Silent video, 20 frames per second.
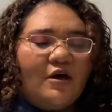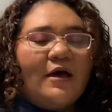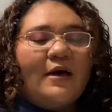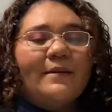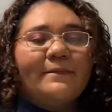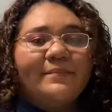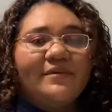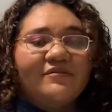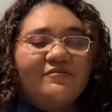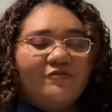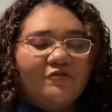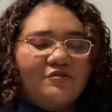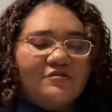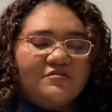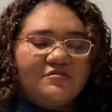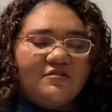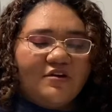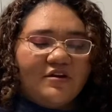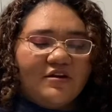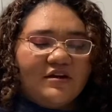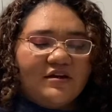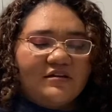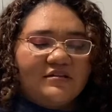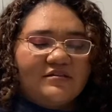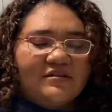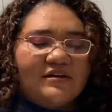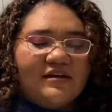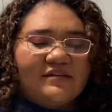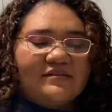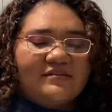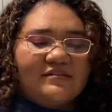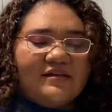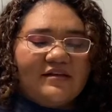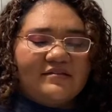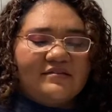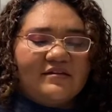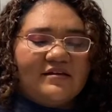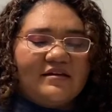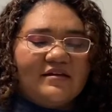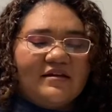Before starting today's
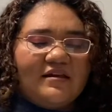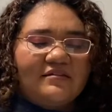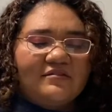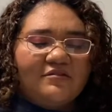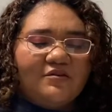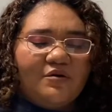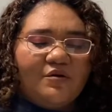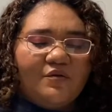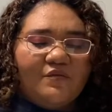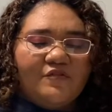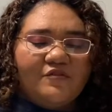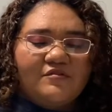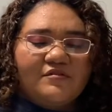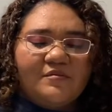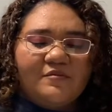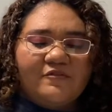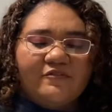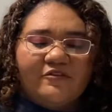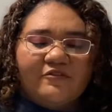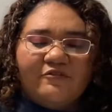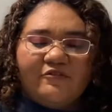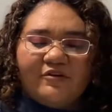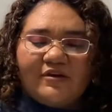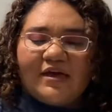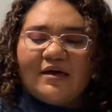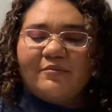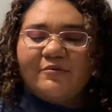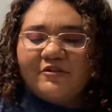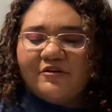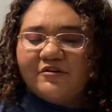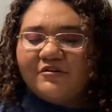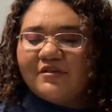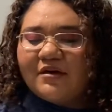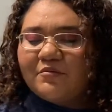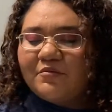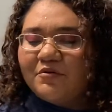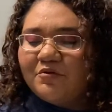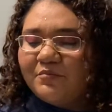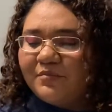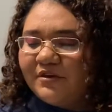lesson, let's go over some of the vocabulary that
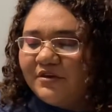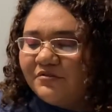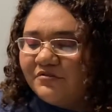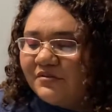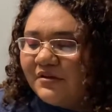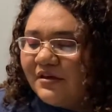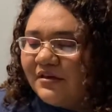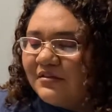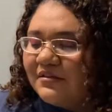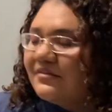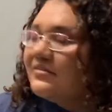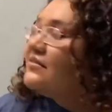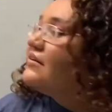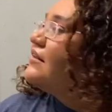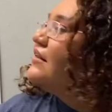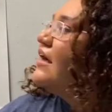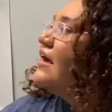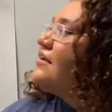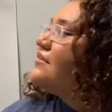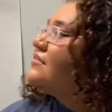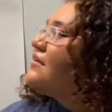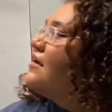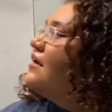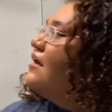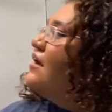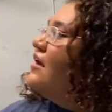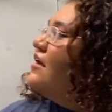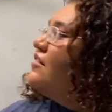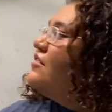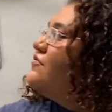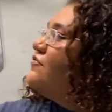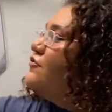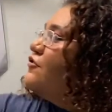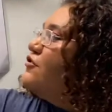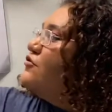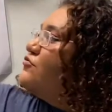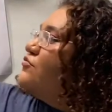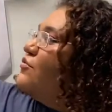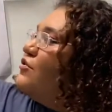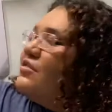we will be using in this class. The
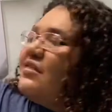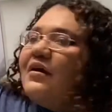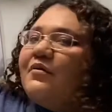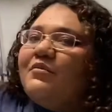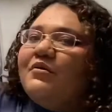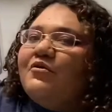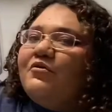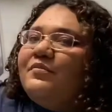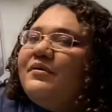first word that we will be